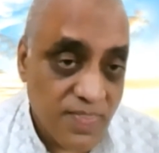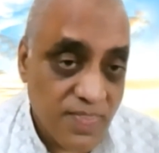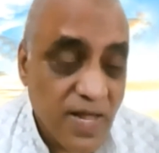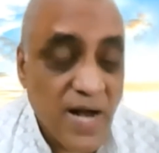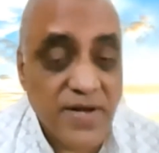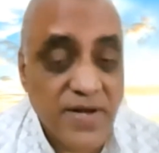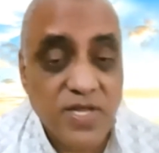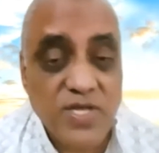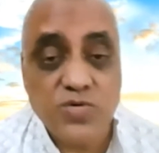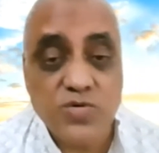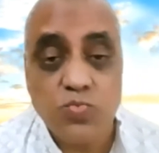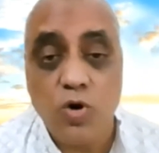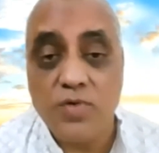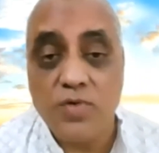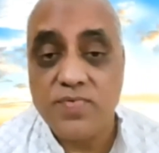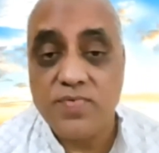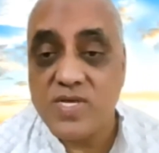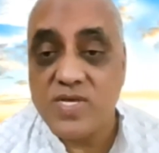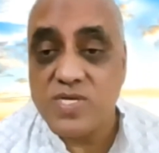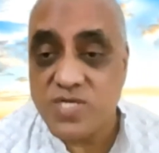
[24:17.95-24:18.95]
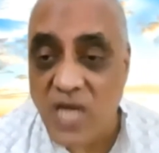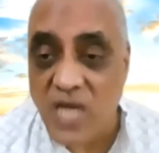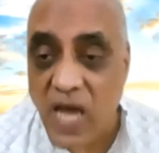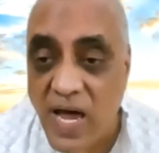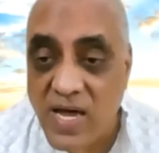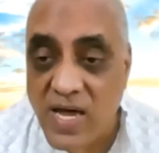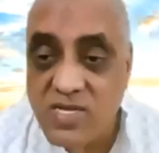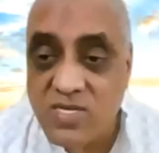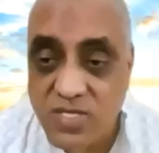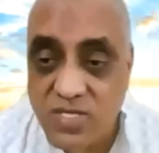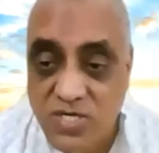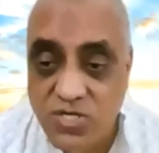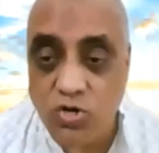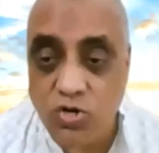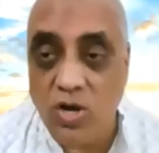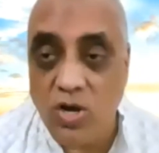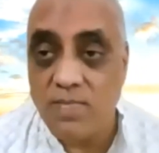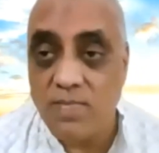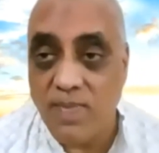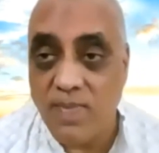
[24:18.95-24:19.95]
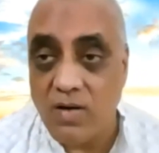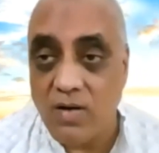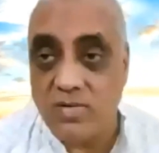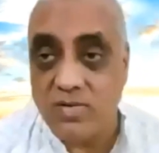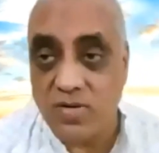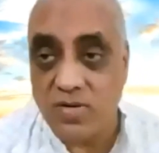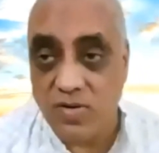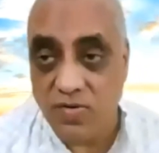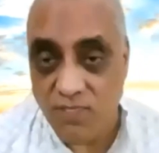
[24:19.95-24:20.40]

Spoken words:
That is what this science is all about.